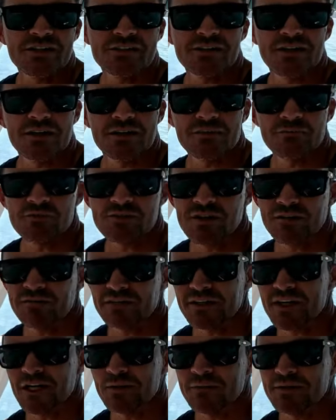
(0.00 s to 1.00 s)
so it was
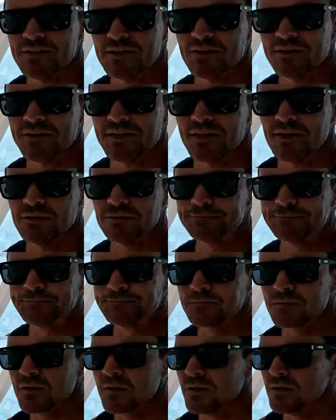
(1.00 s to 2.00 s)
definitely going to be on our
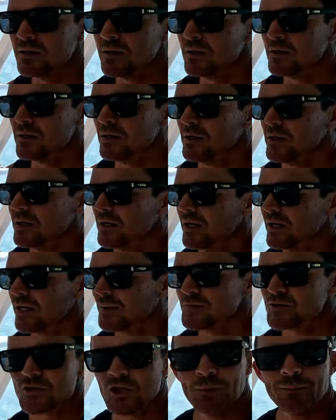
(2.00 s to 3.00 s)

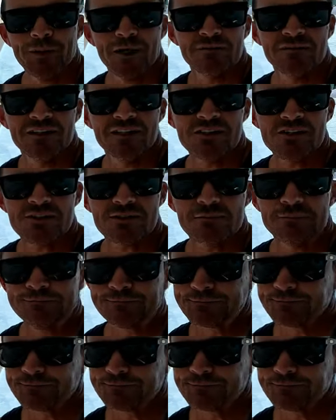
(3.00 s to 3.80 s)
um, stopover list.